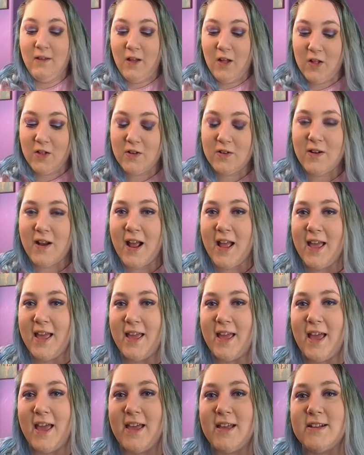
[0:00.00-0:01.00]

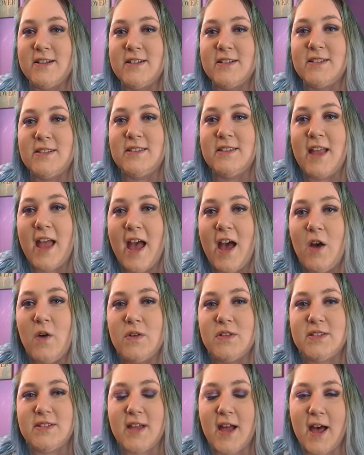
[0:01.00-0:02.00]
Alright, and now
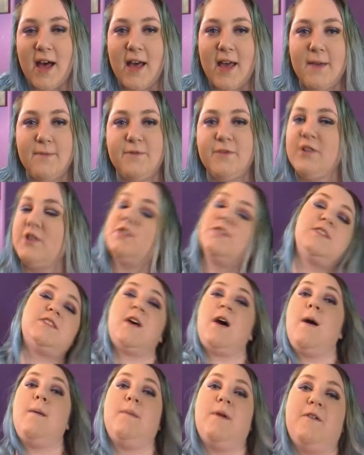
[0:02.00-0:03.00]
it's time for
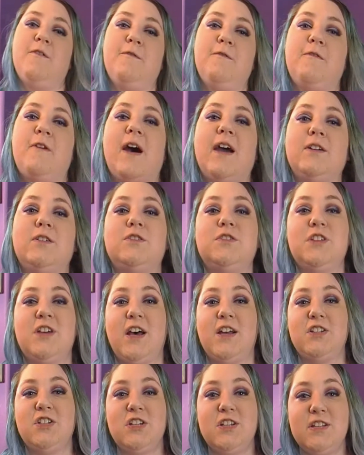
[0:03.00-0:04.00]
some final
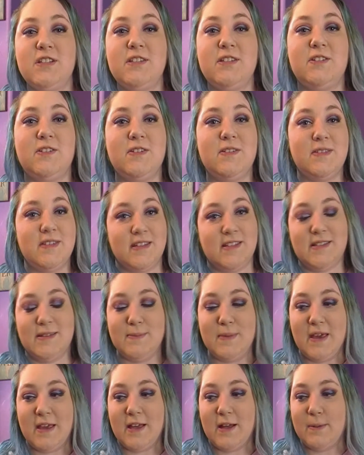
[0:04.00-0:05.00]
touches to this
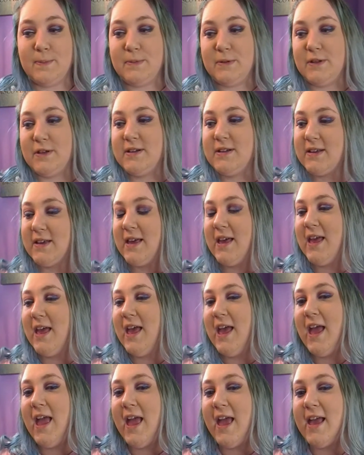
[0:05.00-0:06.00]
makeup look.
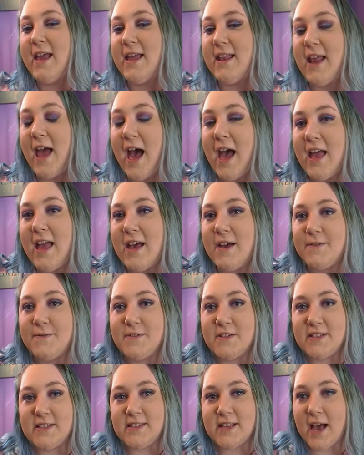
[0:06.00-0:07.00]
And I
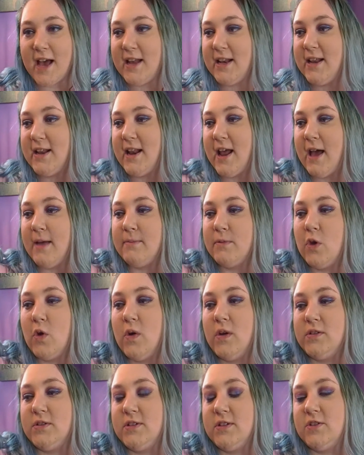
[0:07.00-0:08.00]
have decided I'm
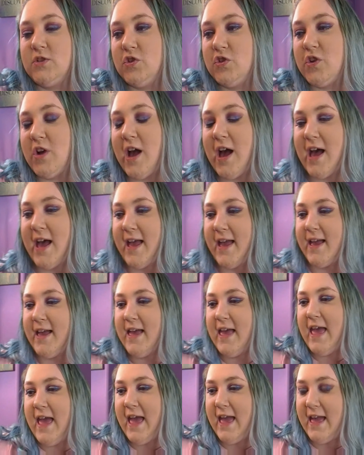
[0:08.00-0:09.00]
going to try
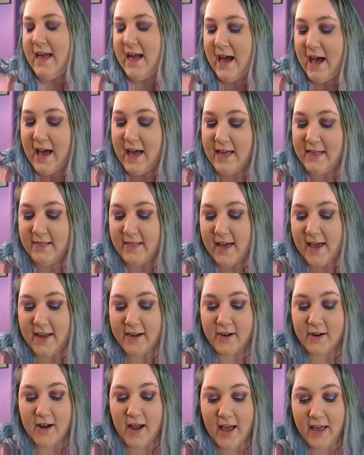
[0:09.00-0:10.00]
a
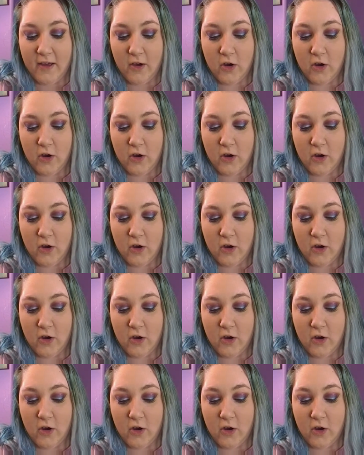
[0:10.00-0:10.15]
highlighter I